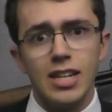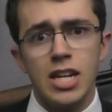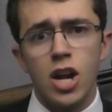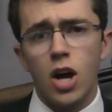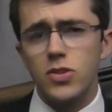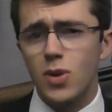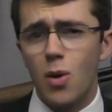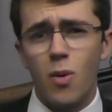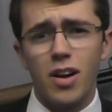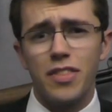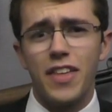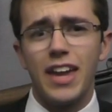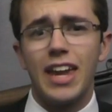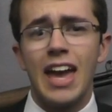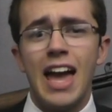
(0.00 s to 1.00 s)
And also, I want to
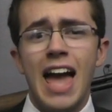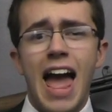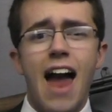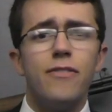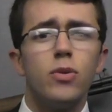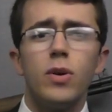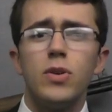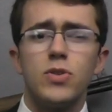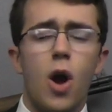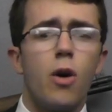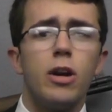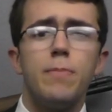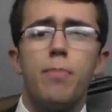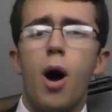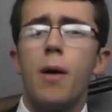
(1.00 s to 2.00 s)
thank everyone who's
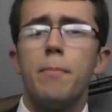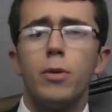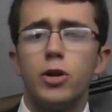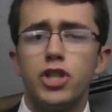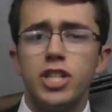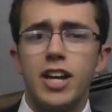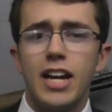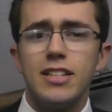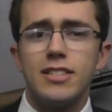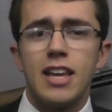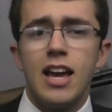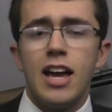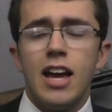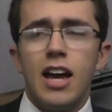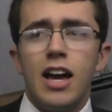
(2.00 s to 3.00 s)
already bought merchandise.
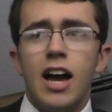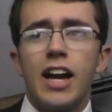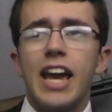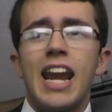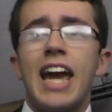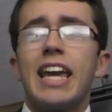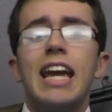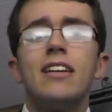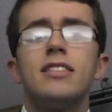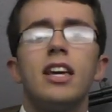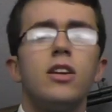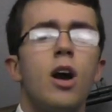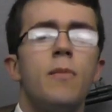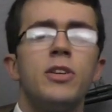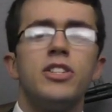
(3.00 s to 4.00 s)
Again, I can't tell
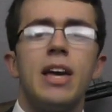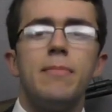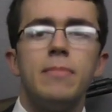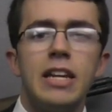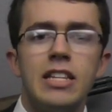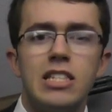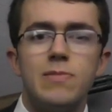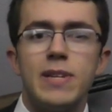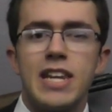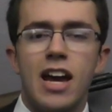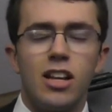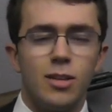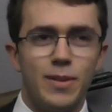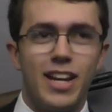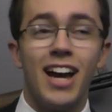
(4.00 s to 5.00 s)
you how much that means to me,
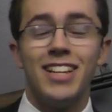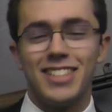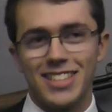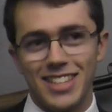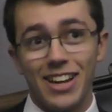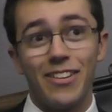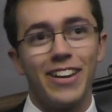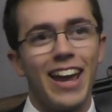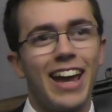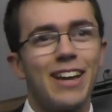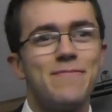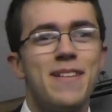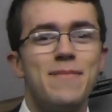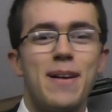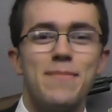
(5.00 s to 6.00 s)
not only because it's like, okay, I
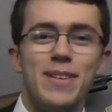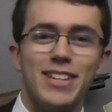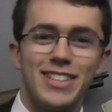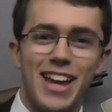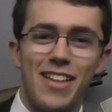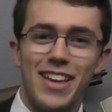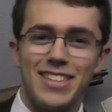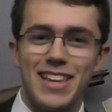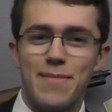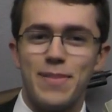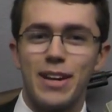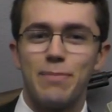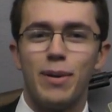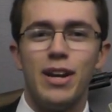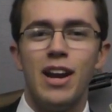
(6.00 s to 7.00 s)
can pay my bills now, that's
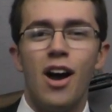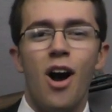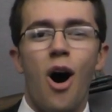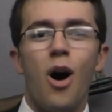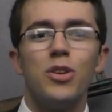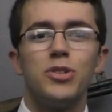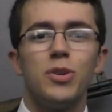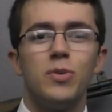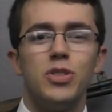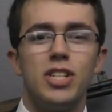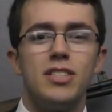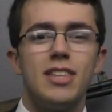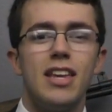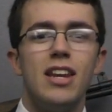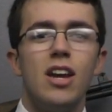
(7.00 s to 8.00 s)
epic, but also
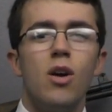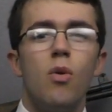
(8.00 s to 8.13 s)
just that